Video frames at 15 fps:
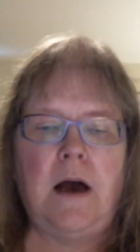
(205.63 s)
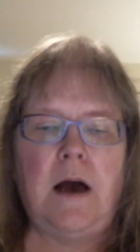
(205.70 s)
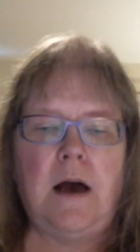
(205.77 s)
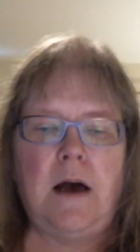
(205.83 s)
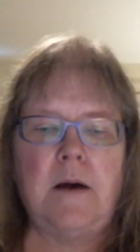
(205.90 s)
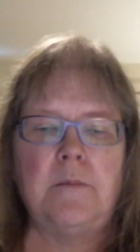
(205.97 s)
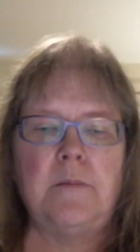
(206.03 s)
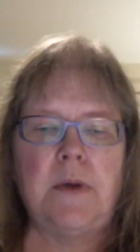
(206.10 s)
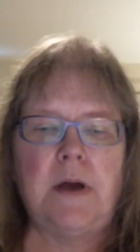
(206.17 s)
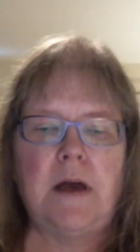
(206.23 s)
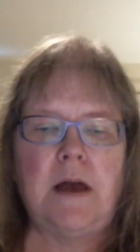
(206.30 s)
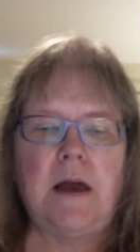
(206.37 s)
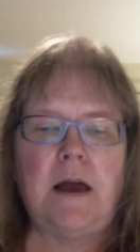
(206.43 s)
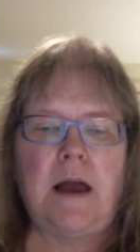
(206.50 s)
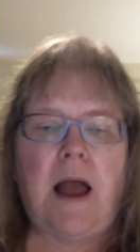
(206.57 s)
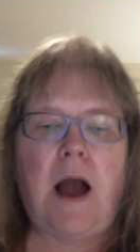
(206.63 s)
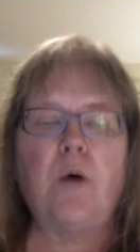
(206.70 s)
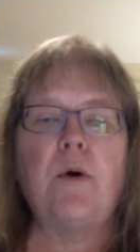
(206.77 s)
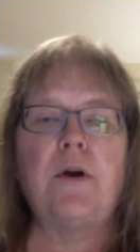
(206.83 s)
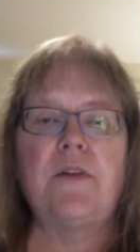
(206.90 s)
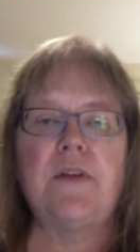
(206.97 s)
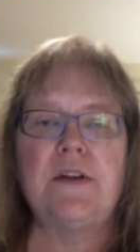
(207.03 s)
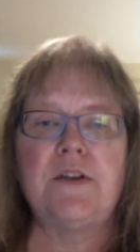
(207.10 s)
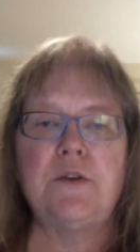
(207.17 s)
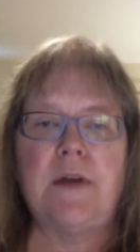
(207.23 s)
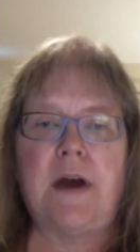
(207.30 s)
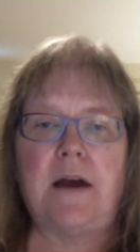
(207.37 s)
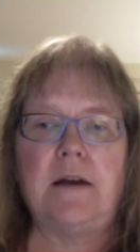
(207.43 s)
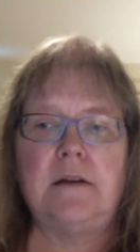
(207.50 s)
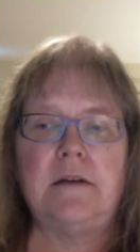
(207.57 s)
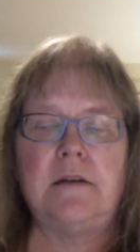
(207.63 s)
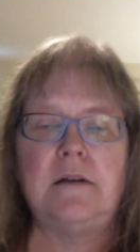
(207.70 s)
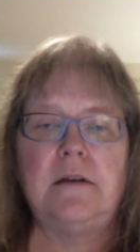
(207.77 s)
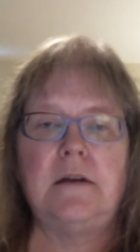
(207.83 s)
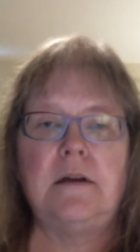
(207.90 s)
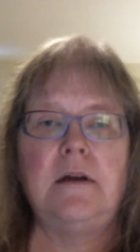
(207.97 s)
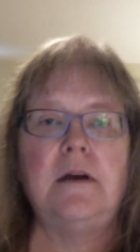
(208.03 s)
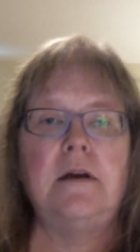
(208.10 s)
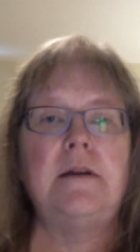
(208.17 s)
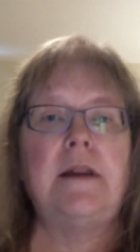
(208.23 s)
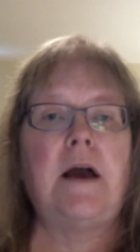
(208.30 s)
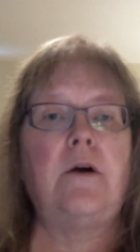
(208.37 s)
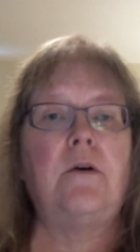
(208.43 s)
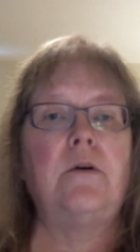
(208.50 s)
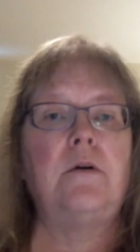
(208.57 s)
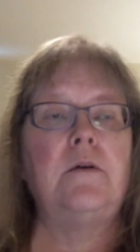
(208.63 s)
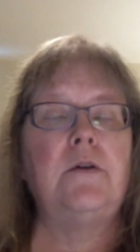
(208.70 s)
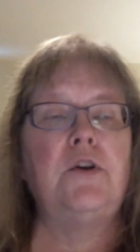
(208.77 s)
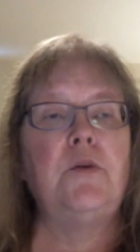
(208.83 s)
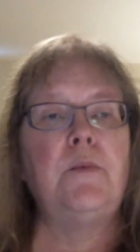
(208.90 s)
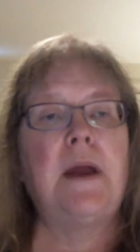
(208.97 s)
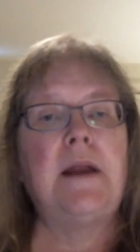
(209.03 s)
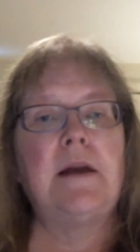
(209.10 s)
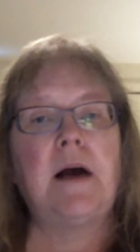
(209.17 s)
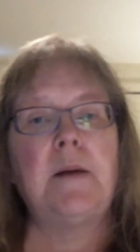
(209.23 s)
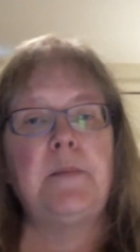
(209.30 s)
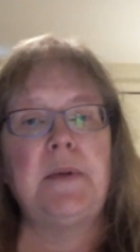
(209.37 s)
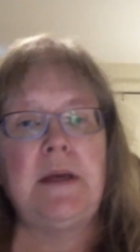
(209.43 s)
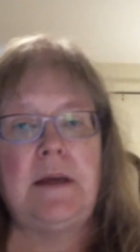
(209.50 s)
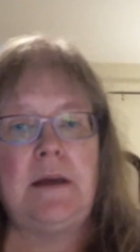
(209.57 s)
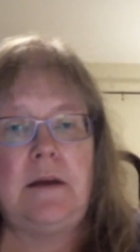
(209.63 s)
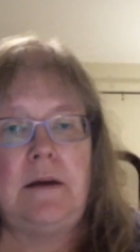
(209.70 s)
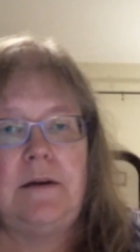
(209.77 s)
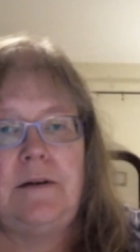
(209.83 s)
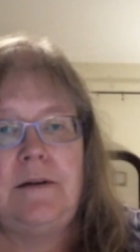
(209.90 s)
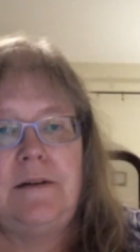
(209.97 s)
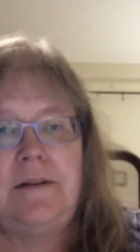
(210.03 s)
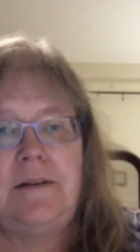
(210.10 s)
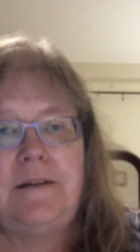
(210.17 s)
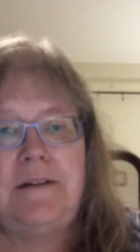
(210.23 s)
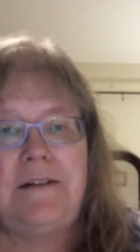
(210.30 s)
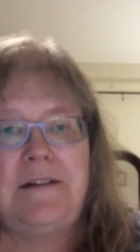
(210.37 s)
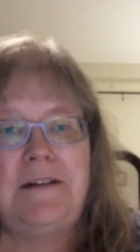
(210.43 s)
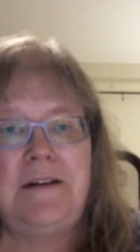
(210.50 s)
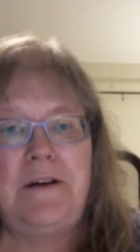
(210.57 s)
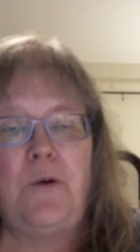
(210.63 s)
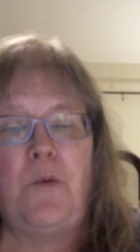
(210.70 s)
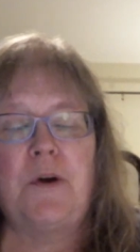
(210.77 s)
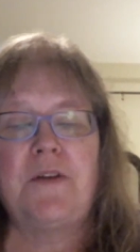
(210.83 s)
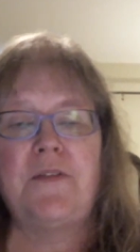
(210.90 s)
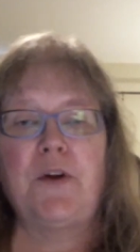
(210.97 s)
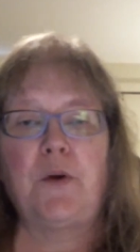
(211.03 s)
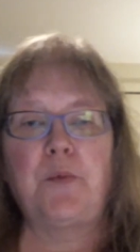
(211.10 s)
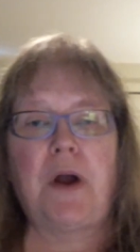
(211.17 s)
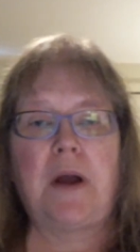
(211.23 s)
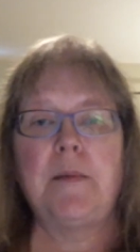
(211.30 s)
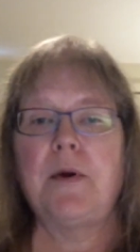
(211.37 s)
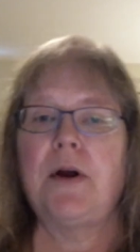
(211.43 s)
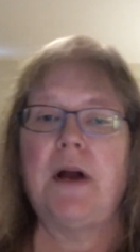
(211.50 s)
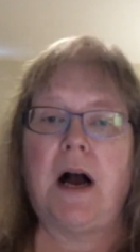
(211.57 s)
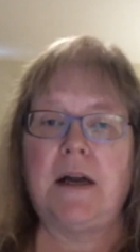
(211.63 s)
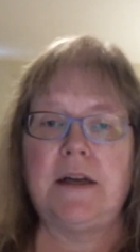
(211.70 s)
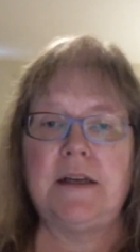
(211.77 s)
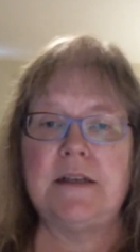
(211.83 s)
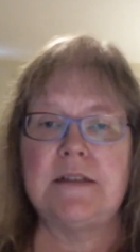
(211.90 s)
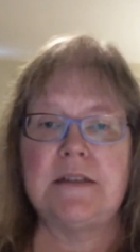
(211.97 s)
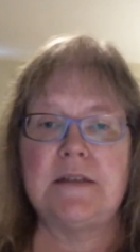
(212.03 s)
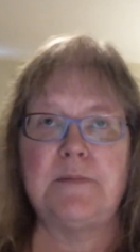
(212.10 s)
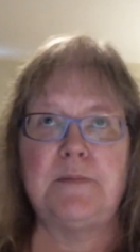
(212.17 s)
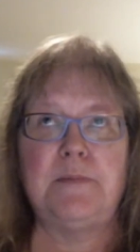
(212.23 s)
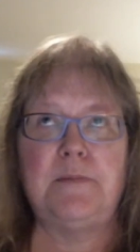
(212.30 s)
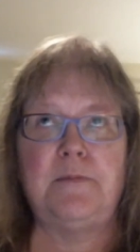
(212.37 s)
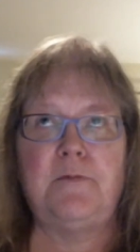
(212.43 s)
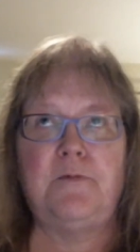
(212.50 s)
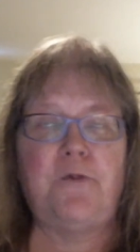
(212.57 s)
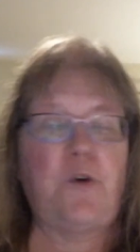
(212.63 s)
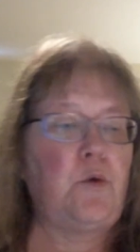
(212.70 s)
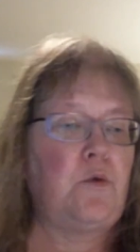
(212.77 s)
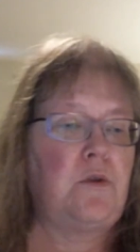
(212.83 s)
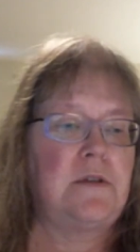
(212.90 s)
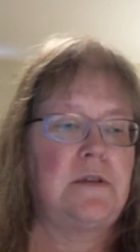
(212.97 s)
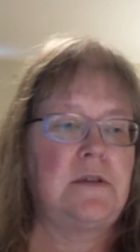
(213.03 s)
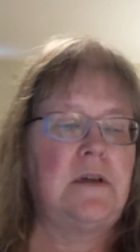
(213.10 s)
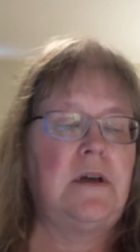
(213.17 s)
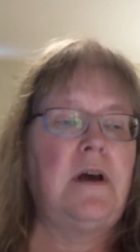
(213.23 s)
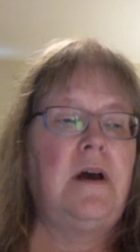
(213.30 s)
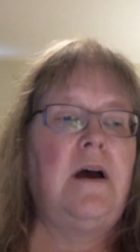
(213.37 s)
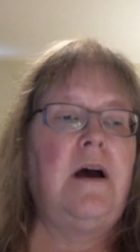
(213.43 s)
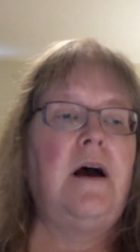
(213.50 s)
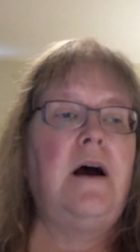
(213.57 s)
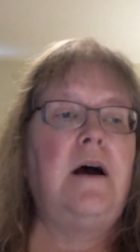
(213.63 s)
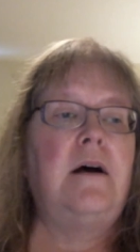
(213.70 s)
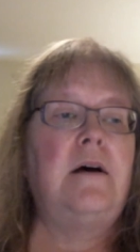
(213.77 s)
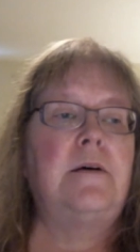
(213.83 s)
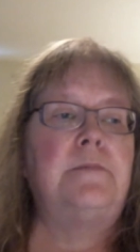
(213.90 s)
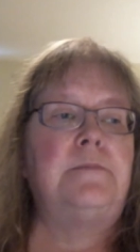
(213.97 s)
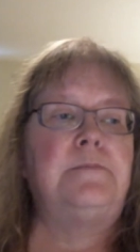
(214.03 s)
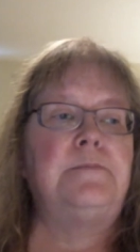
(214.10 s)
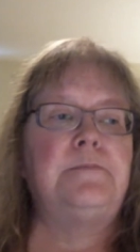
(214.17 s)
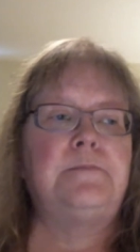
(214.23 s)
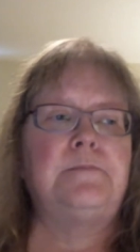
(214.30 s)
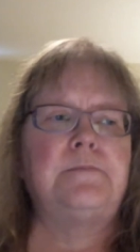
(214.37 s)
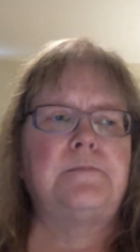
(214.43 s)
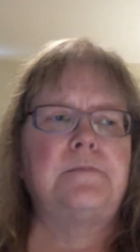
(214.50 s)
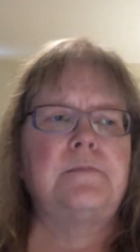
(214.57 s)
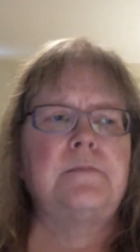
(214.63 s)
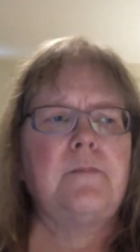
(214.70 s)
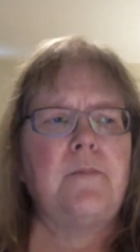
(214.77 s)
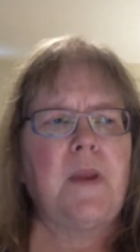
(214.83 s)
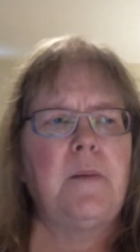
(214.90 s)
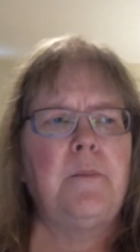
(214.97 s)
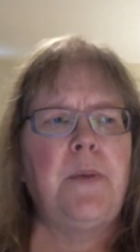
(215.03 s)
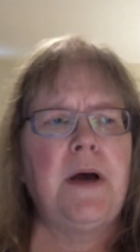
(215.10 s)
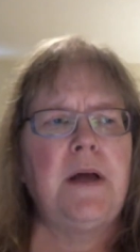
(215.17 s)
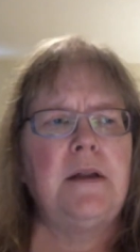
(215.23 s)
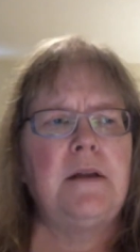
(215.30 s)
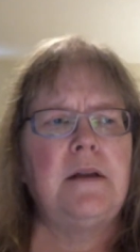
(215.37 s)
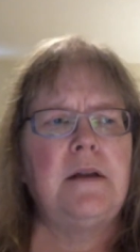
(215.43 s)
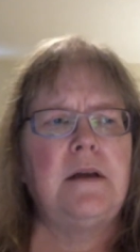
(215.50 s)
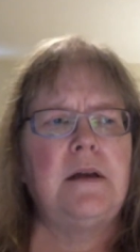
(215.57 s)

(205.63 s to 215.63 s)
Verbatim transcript: Um, how well do they do that? Now, you may not be one of their primary audience folks, um, but